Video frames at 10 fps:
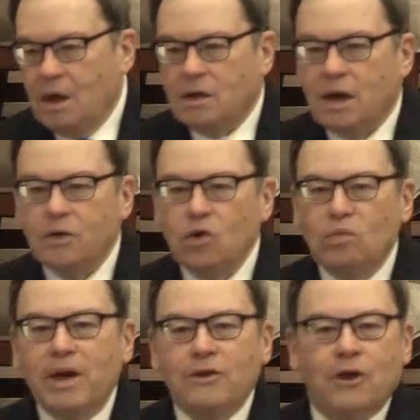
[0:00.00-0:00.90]
Now, you
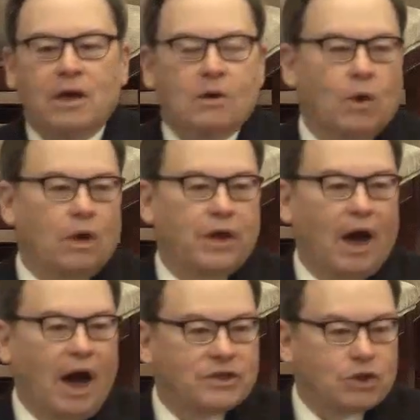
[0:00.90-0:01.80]
may think, well, the
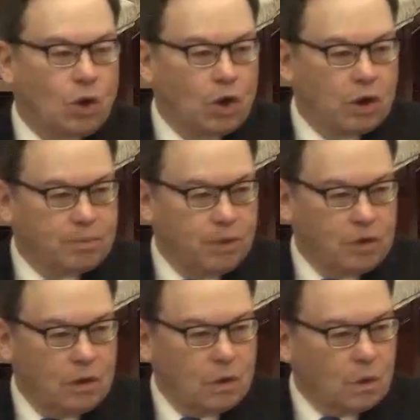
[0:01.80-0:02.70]
odds caught up with
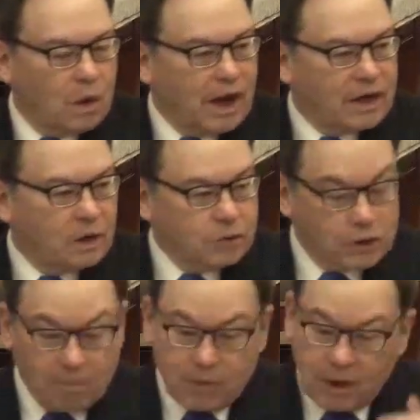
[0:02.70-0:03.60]
you. I know
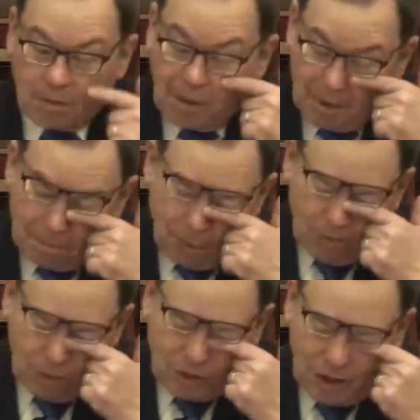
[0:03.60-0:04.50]
something about
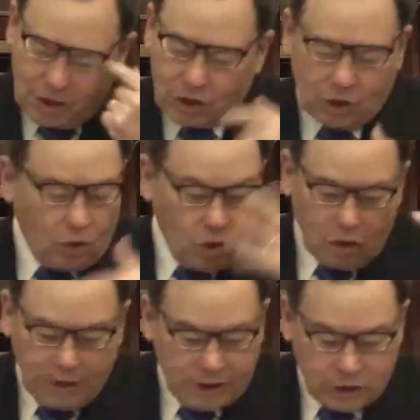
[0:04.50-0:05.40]
permutation or all
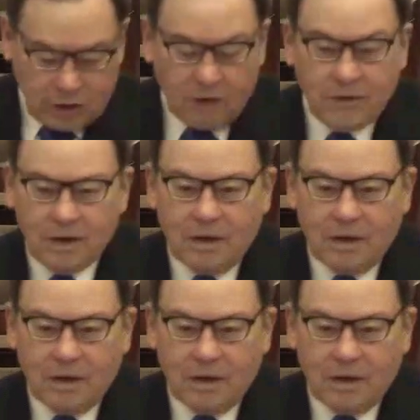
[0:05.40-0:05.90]
of that stuff.